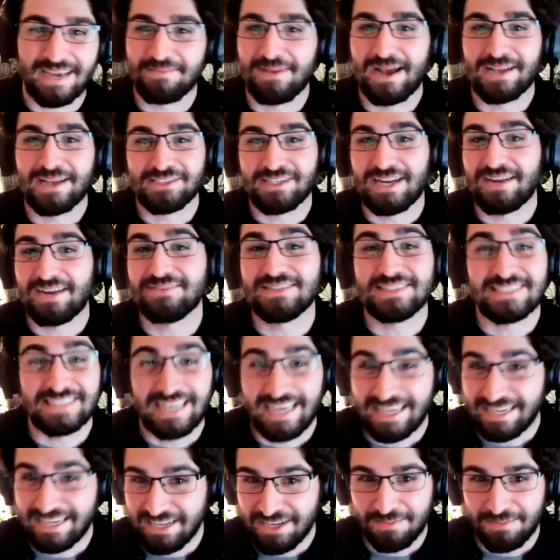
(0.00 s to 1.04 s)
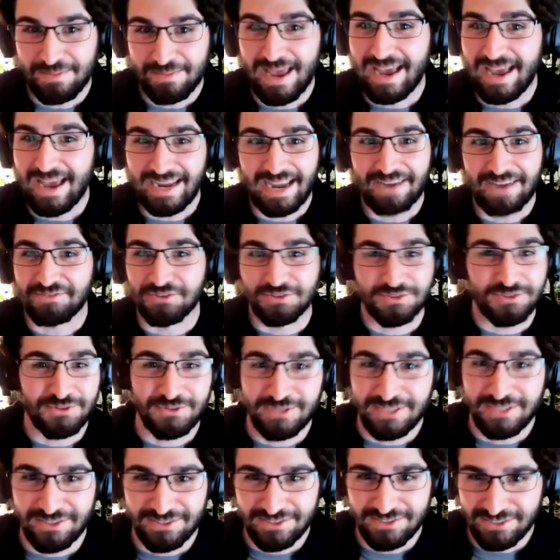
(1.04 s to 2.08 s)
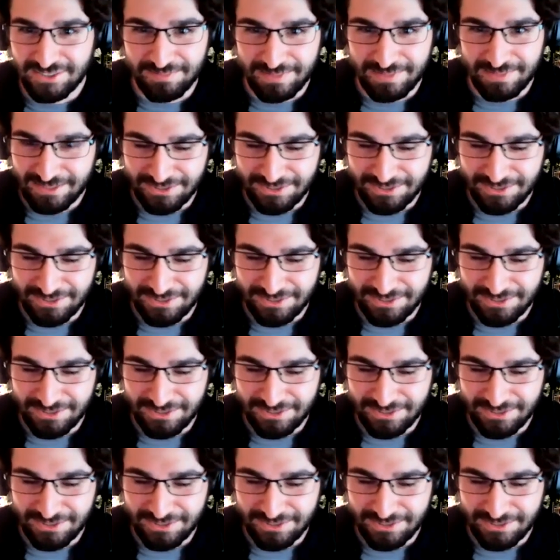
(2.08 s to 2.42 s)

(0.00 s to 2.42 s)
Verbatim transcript: Imagine having sand in your bag after two years in the